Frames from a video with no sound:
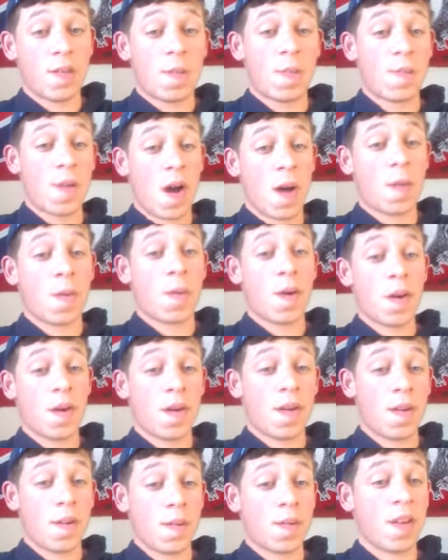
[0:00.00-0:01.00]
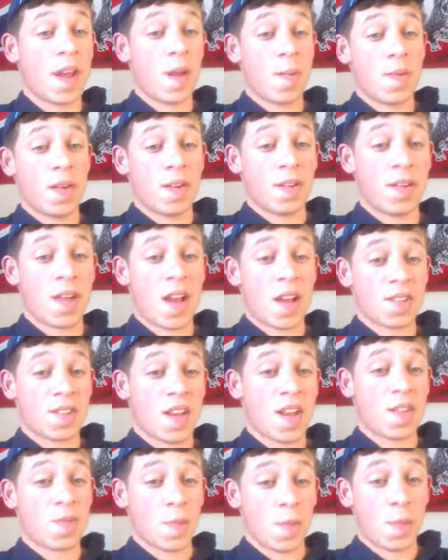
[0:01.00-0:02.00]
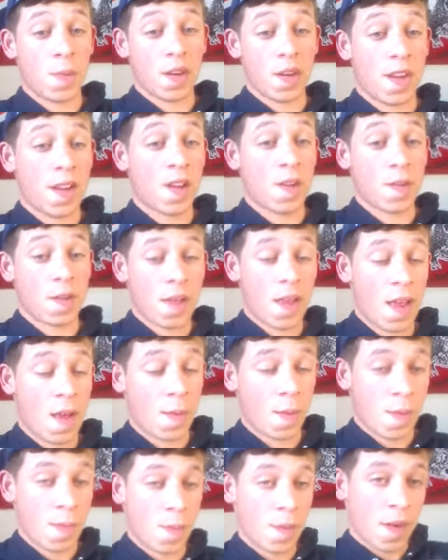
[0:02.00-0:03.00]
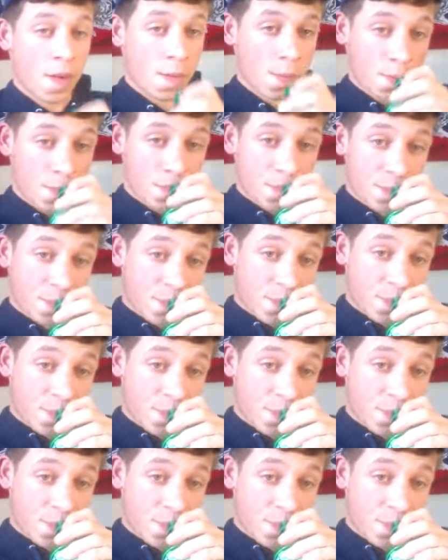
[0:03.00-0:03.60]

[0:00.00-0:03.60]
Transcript: And then my mama gave me a nice ass whooping again over that one, but,